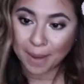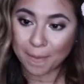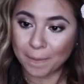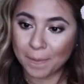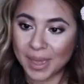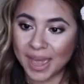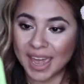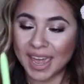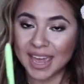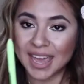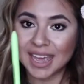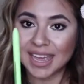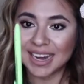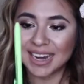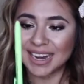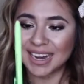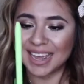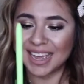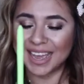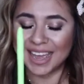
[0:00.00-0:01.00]
a pen
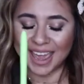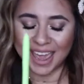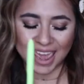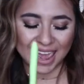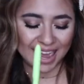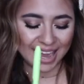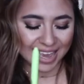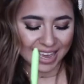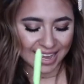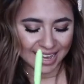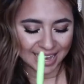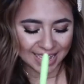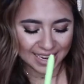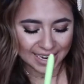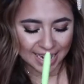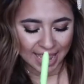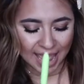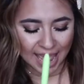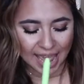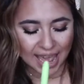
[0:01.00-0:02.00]

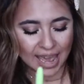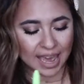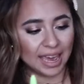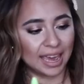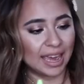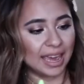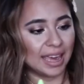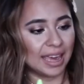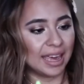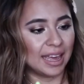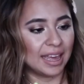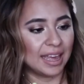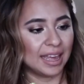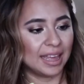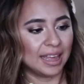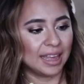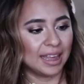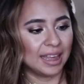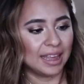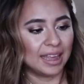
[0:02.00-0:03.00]
and a
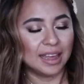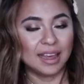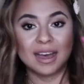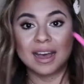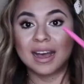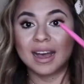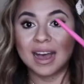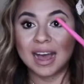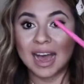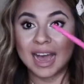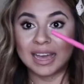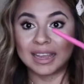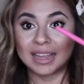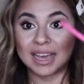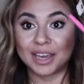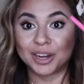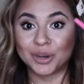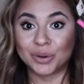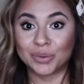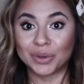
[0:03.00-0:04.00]

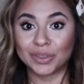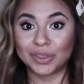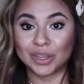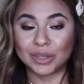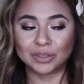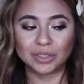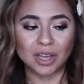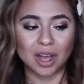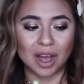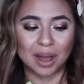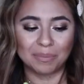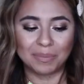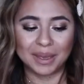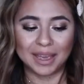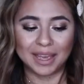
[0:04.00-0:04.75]
highlighter with no top,